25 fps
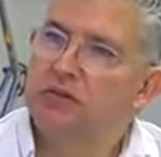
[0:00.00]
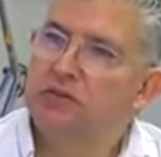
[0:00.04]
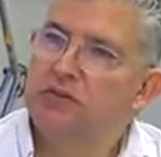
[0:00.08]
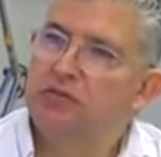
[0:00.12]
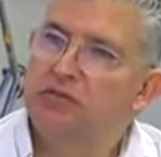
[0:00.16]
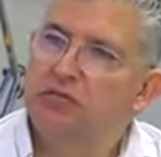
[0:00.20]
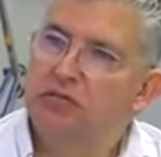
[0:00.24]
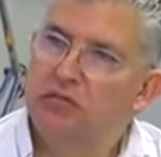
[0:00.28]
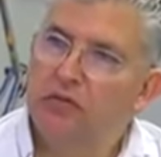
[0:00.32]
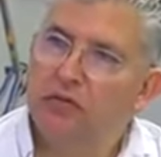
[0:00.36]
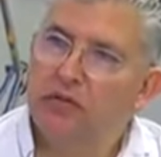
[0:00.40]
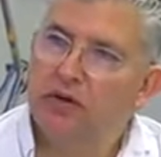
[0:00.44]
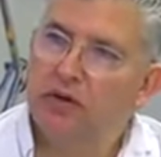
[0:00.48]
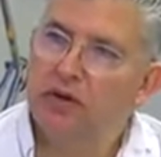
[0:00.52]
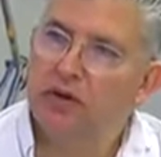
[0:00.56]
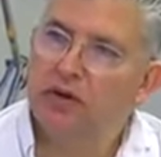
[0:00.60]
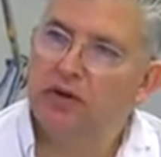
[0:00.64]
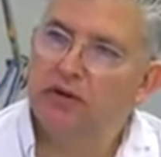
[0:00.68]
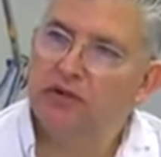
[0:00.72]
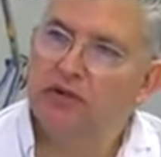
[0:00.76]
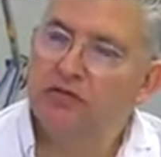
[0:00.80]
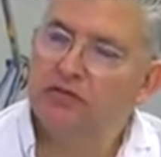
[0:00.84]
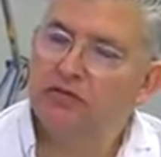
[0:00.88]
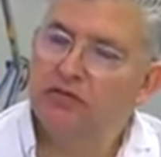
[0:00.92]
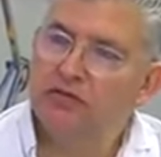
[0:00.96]

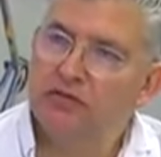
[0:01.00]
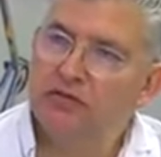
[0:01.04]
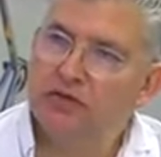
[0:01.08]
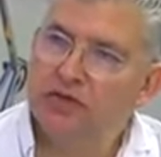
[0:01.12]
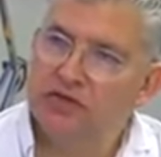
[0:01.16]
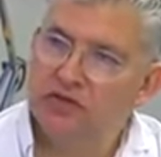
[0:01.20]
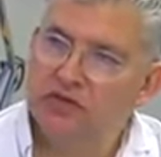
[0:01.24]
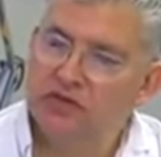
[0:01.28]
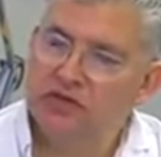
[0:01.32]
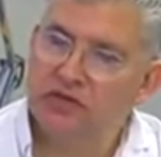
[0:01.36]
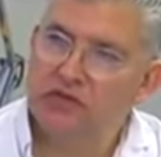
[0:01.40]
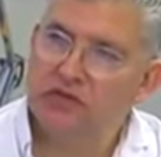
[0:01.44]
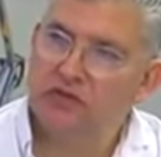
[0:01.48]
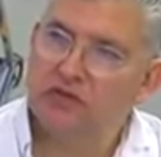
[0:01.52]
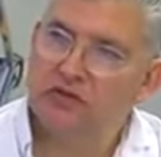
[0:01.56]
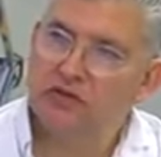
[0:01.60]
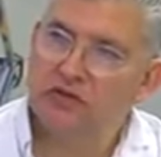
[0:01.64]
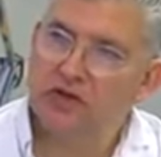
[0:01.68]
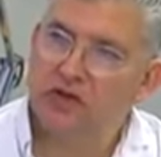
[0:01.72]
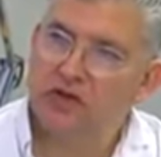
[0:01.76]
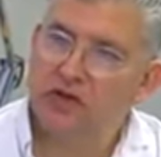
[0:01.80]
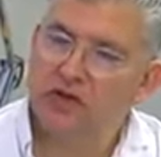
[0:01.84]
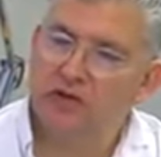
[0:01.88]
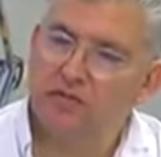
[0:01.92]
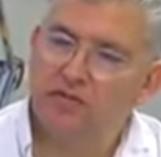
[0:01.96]
beforehand if it's in the
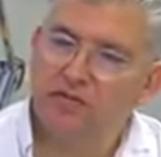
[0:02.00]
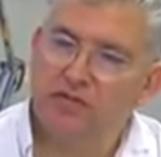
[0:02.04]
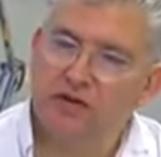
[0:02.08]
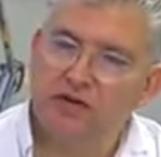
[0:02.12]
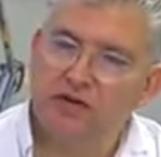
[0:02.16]
startup